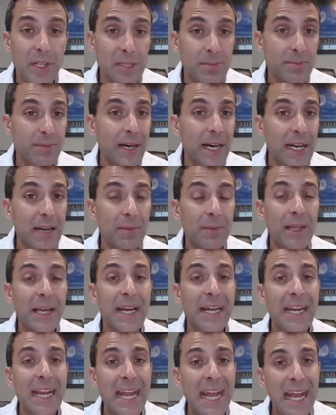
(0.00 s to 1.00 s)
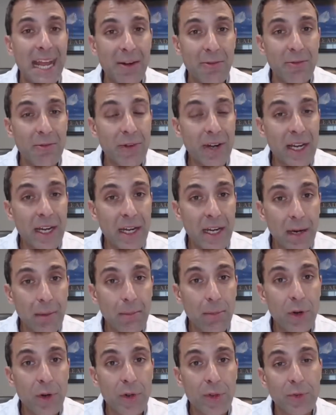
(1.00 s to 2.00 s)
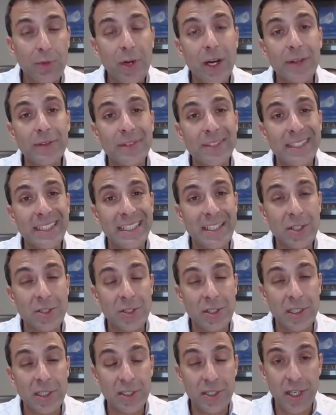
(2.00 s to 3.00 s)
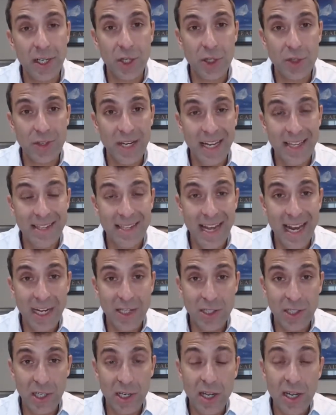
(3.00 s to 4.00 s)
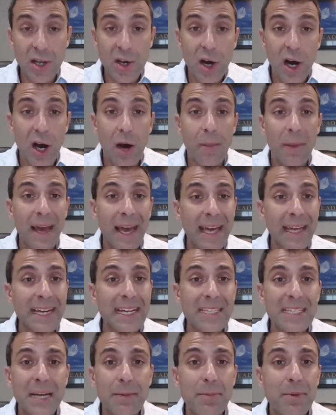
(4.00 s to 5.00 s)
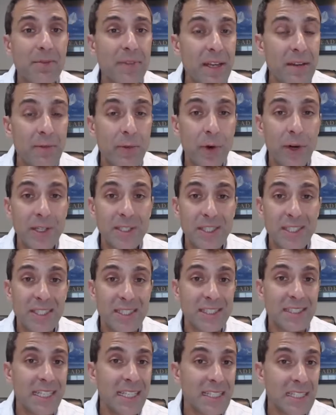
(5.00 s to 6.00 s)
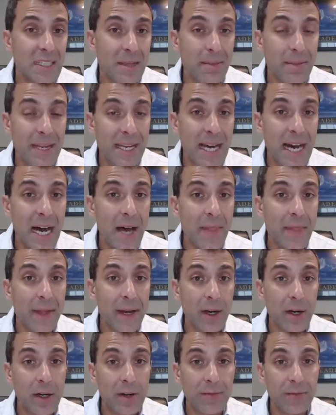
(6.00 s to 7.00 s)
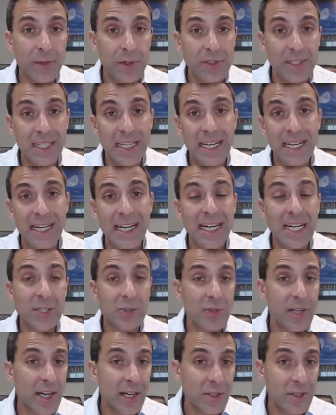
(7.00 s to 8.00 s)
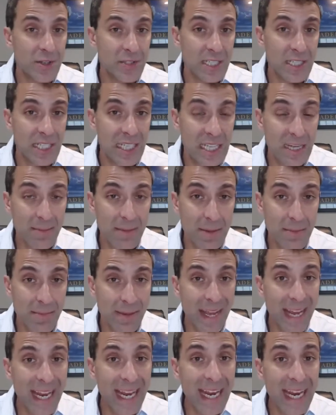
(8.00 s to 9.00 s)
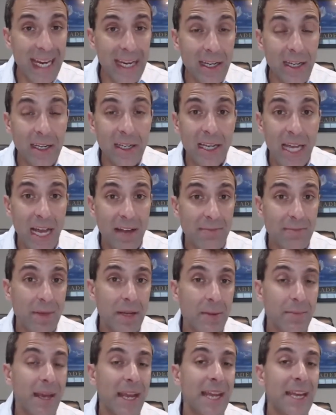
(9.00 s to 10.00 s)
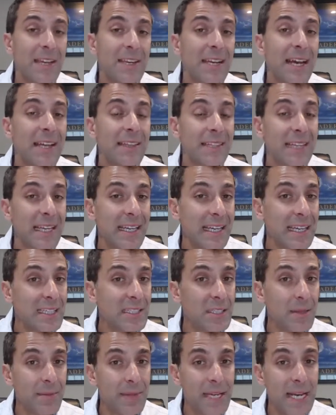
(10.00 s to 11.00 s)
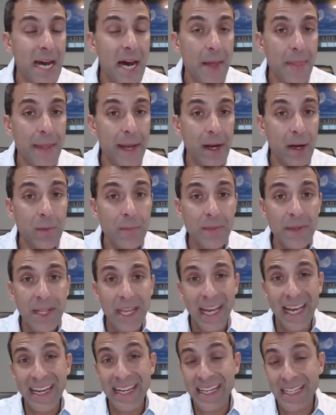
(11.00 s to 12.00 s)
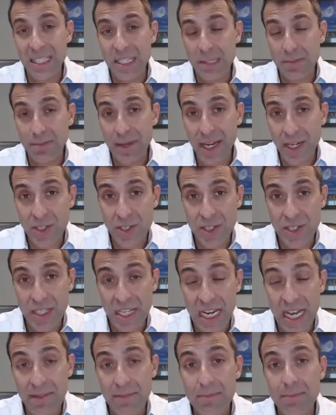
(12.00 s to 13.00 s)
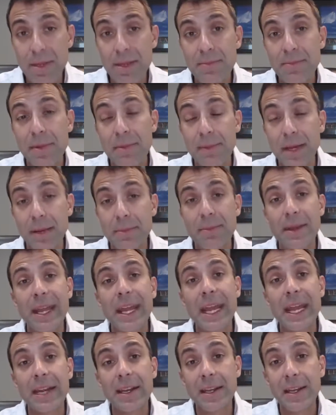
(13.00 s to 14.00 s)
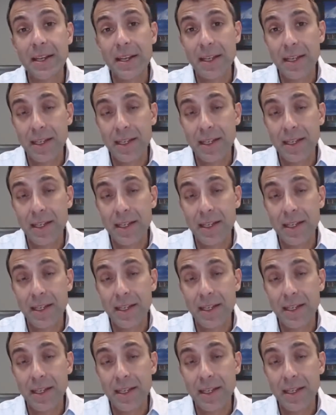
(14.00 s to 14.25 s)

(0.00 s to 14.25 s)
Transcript: but it's bottom line every number throughout the entire transaction. Any type of invoices need to be on there. If there's any contractors that need to be paid, haven't been paid yet, they need to be on there. Any inspections that haven't been paid